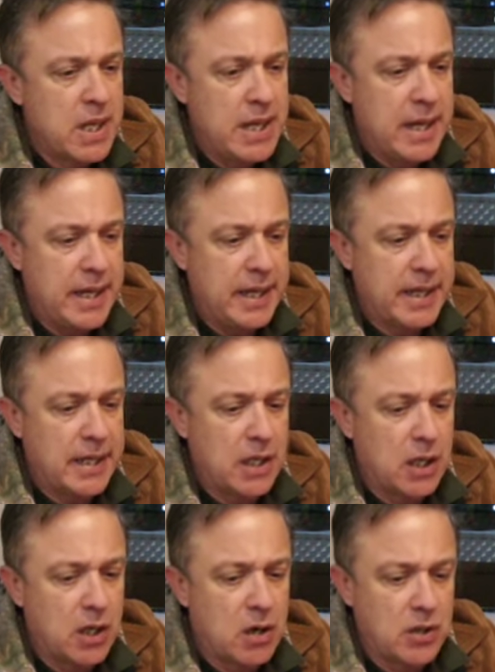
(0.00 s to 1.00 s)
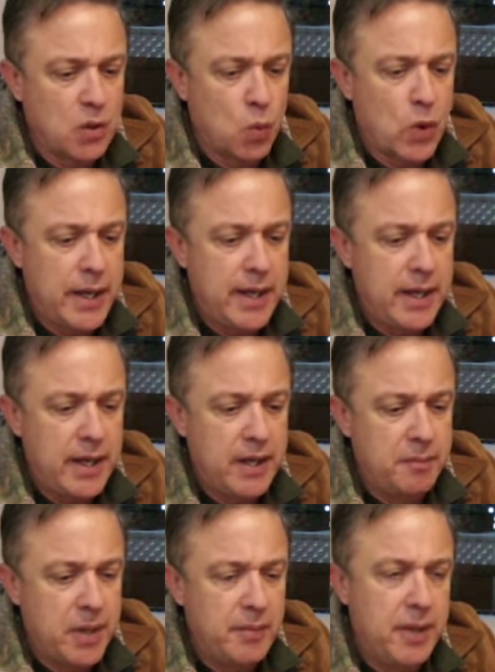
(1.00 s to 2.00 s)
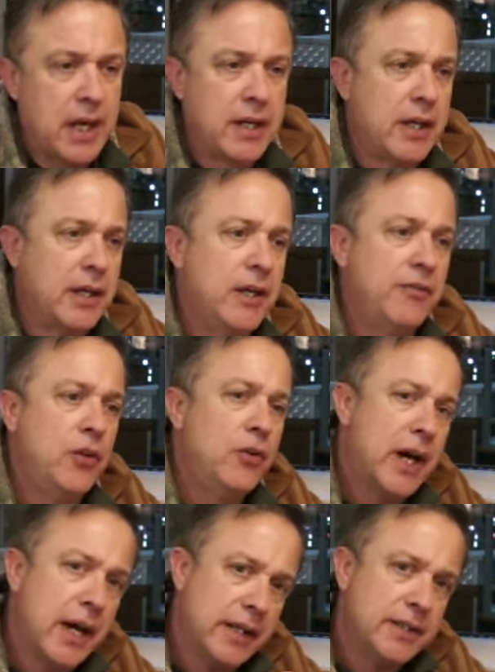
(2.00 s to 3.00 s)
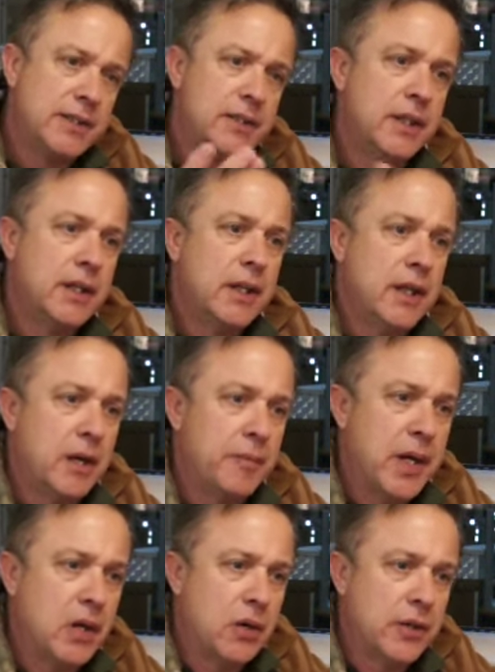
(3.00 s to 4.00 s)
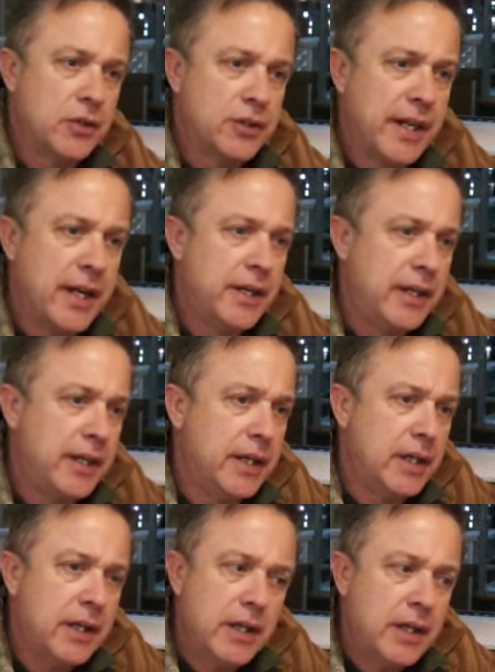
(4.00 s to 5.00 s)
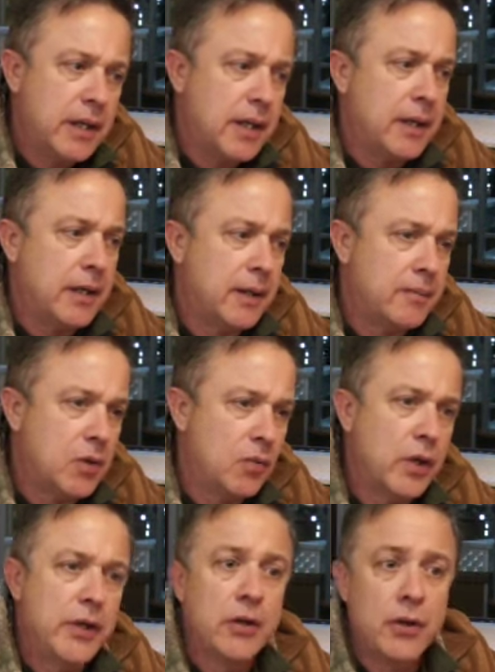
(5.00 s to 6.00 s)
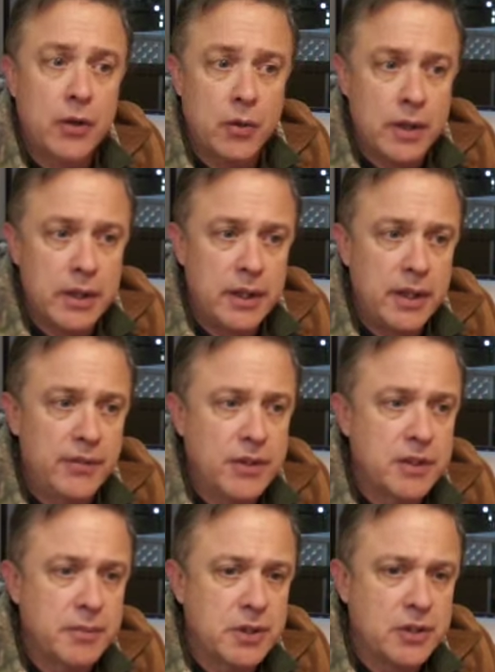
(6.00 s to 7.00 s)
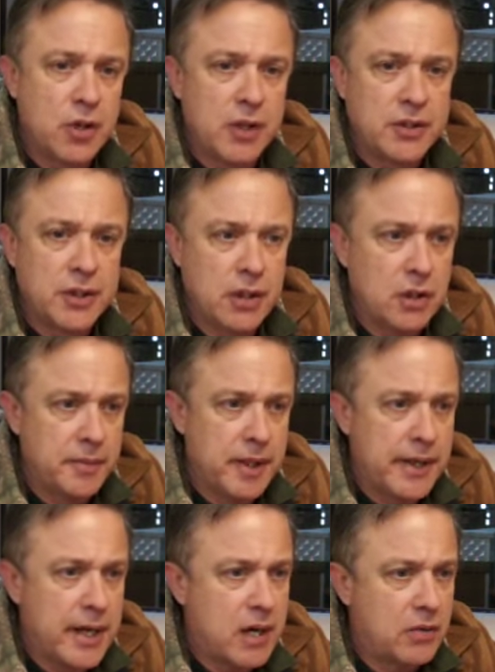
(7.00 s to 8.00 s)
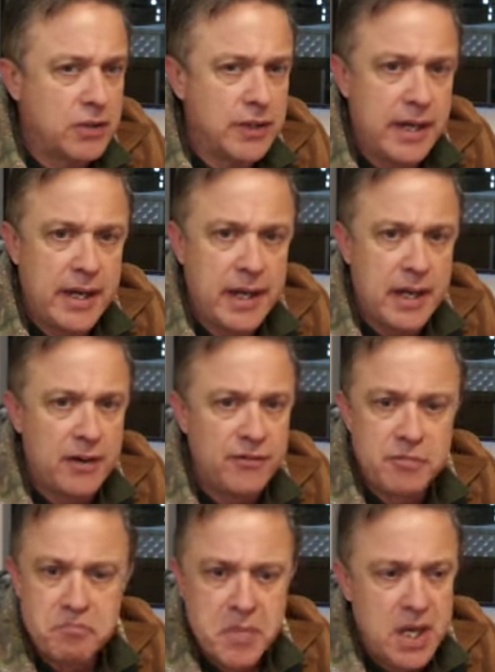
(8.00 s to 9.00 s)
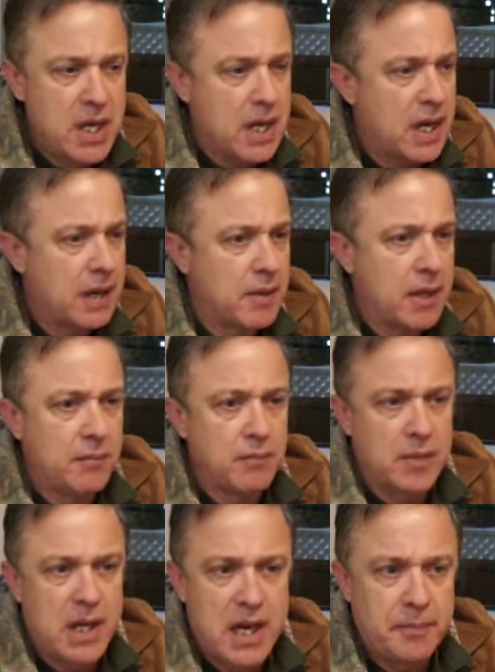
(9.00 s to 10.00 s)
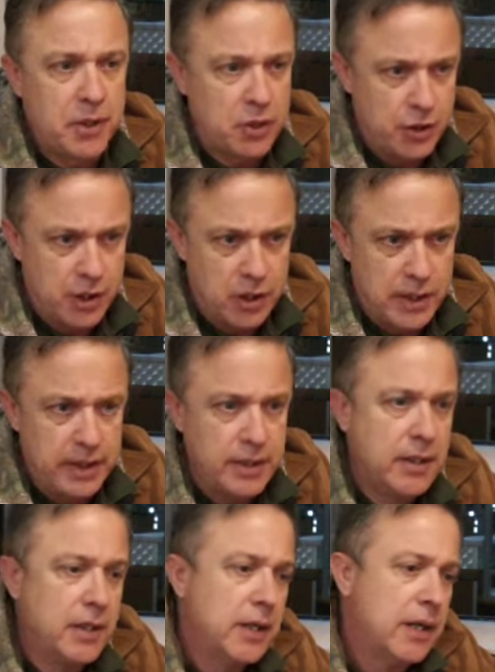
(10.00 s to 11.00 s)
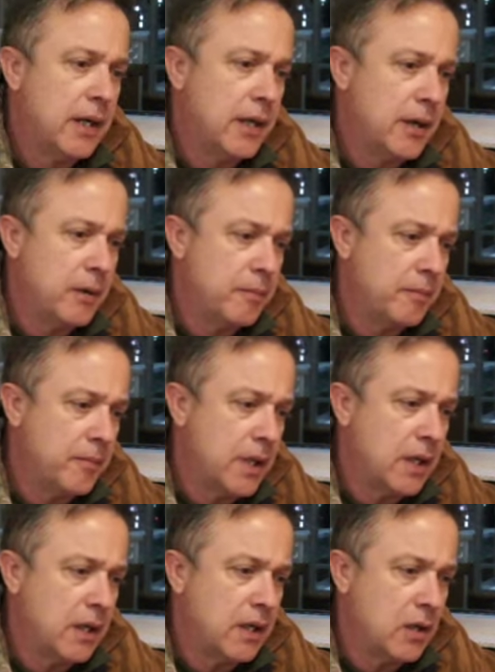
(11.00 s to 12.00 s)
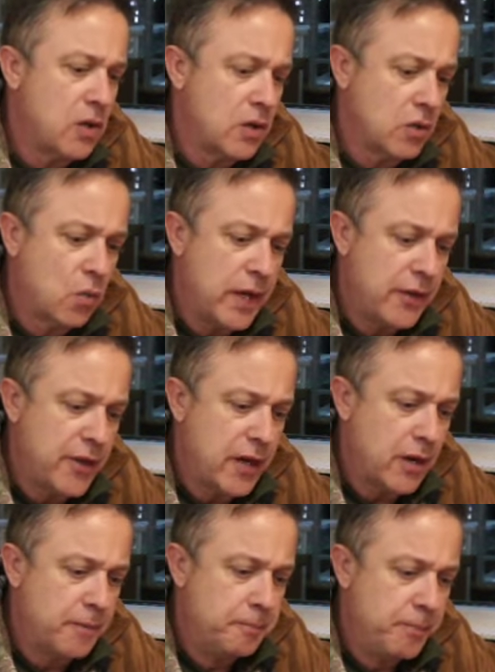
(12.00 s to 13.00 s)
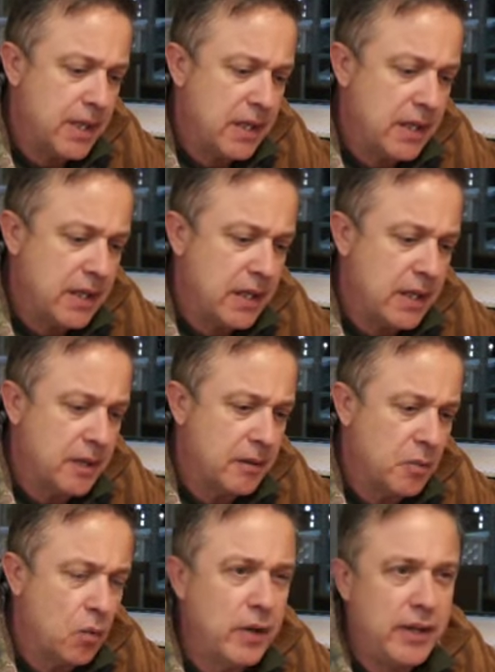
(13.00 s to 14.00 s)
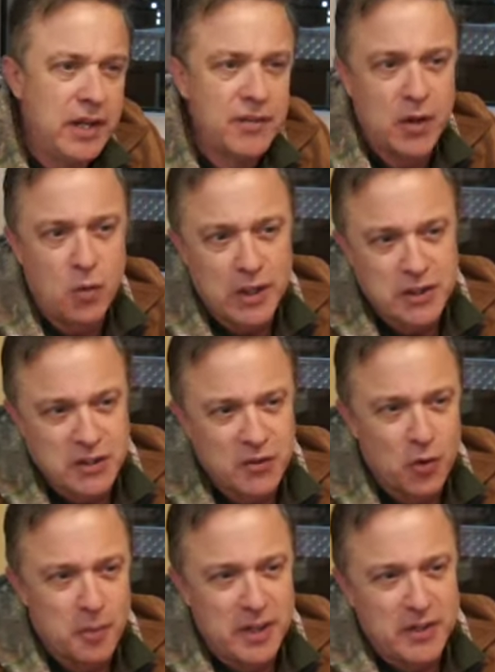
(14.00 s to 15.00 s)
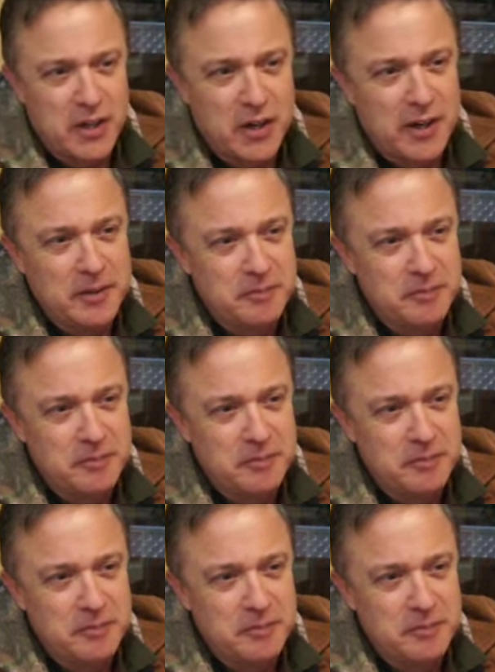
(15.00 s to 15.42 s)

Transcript: And along the way, maybe I can give you guys a better understanding of what you're doing, give you some instruction, a little bit of knowledge that I have. I'm happy to share it along the way there. But do you have any questions for me, Terry?